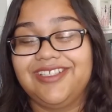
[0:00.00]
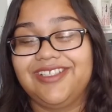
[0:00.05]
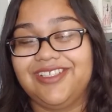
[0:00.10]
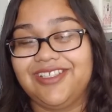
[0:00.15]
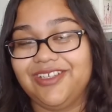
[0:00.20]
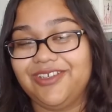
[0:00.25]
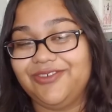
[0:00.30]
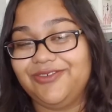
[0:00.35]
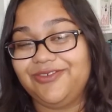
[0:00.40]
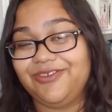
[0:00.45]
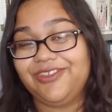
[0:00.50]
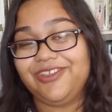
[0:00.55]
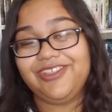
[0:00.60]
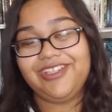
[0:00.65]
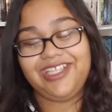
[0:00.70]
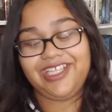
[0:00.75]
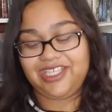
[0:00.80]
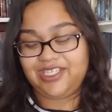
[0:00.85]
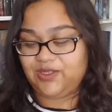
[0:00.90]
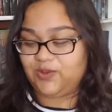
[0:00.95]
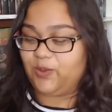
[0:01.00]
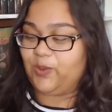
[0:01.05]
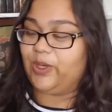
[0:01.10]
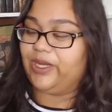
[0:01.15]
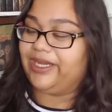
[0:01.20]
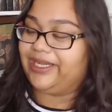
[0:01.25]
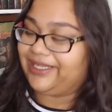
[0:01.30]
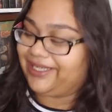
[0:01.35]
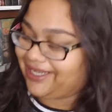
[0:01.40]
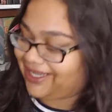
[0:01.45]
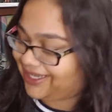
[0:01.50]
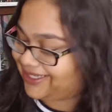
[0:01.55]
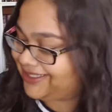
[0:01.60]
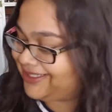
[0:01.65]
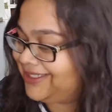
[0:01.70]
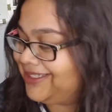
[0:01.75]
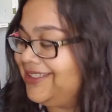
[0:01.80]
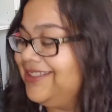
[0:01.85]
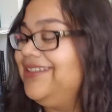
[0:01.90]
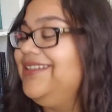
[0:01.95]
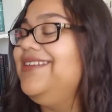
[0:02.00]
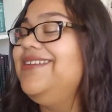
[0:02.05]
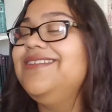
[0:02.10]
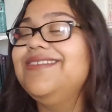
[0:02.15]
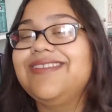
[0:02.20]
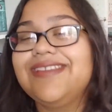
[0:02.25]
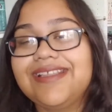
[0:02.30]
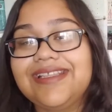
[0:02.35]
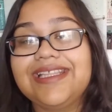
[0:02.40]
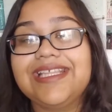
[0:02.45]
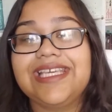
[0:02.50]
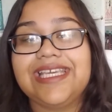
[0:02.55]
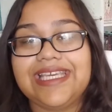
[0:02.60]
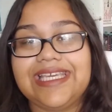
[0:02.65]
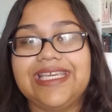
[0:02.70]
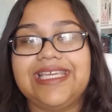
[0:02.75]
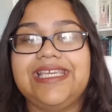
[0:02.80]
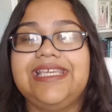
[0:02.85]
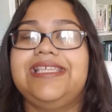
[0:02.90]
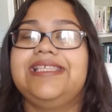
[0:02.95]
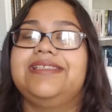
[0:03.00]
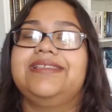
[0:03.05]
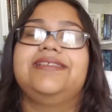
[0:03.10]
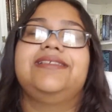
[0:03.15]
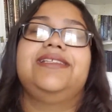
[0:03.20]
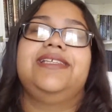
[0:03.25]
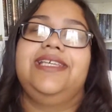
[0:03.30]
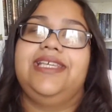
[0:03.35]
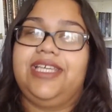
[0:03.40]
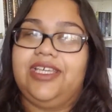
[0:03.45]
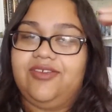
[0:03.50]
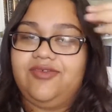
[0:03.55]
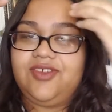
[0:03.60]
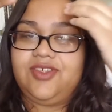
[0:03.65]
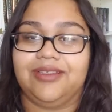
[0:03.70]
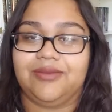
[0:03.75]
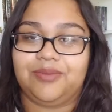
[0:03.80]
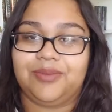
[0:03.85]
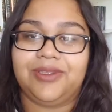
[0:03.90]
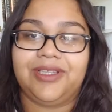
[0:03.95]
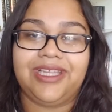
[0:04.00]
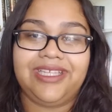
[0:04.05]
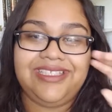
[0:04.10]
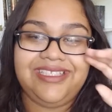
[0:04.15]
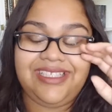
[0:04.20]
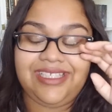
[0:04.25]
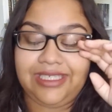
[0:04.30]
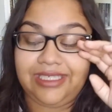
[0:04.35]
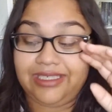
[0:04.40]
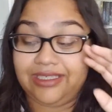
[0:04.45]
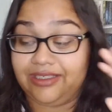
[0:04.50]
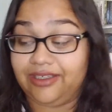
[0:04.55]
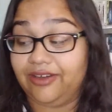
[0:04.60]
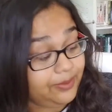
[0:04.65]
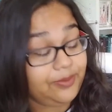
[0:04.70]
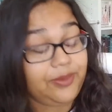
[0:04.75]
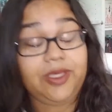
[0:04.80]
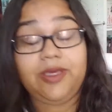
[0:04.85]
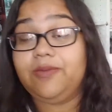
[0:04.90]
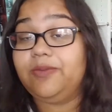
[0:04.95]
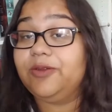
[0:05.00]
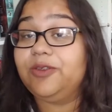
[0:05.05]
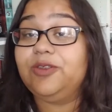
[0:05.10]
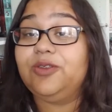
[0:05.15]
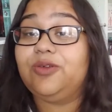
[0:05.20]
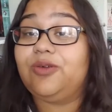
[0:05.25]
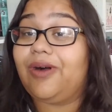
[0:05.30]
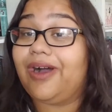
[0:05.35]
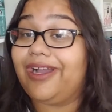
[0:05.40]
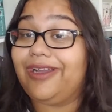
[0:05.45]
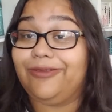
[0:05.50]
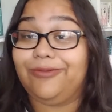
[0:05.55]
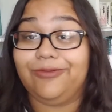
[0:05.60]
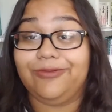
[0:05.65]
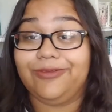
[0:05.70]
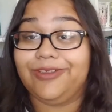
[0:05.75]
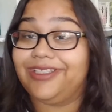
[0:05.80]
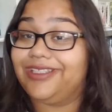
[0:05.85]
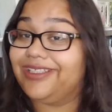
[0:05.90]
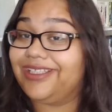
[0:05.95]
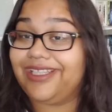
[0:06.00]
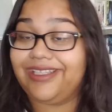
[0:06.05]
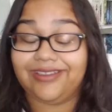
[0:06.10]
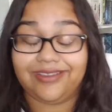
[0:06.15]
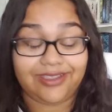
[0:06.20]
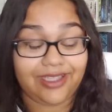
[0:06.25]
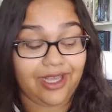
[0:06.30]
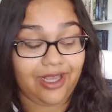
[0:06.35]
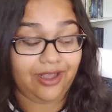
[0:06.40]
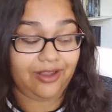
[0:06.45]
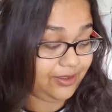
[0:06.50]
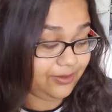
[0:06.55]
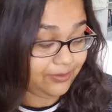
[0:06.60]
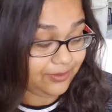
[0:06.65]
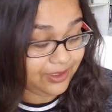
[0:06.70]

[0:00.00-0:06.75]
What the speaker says: So for this one, I can easily give you plenty of people who I really love.